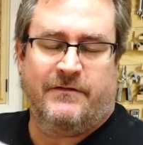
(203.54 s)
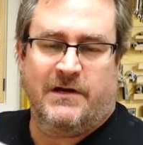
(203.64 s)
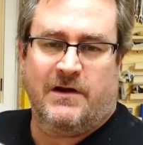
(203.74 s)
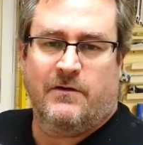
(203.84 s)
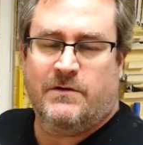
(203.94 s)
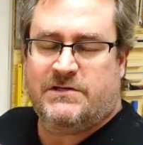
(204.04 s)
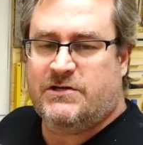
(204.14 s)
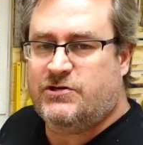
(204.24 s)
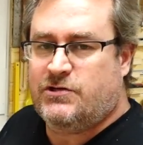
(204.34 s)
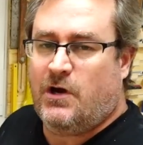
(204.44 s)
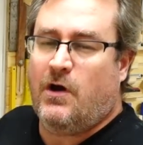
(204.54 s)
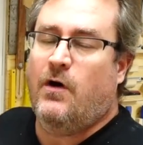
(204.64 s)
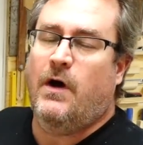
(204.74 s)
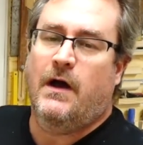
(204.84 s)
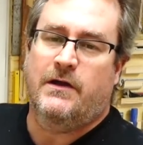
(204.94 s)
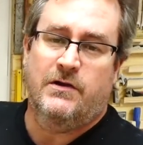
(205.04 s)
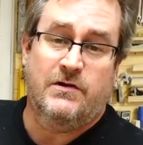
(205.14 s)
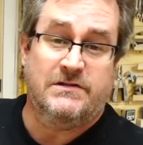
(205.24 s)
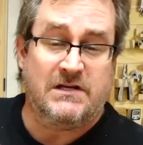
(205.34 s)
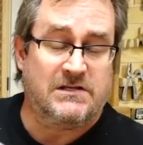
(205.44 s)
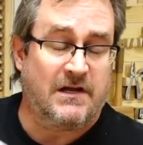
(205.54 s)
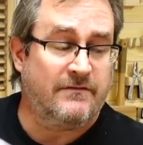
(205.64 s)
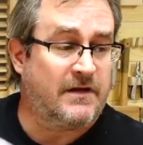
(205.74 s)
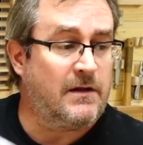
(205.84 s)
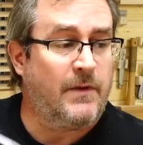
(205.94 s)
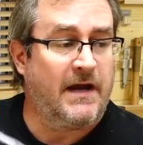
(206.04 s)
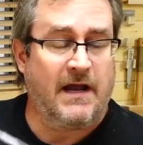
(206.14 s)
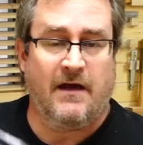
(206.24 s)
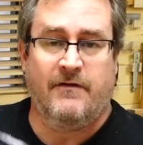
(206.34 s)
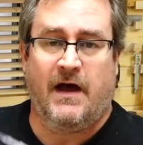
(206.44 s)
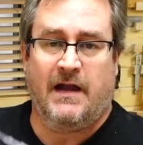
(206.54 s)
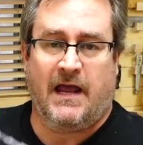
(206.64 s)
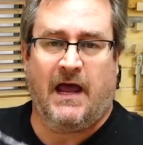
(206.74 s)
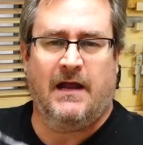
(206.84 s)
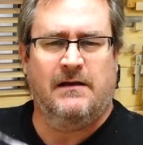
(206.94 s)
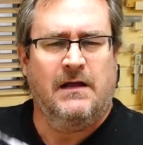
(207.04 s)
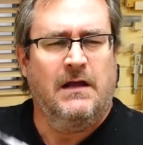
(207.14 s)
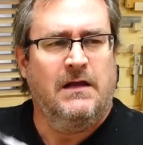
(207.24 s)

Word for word: video was to show using stuff that you might have on hand.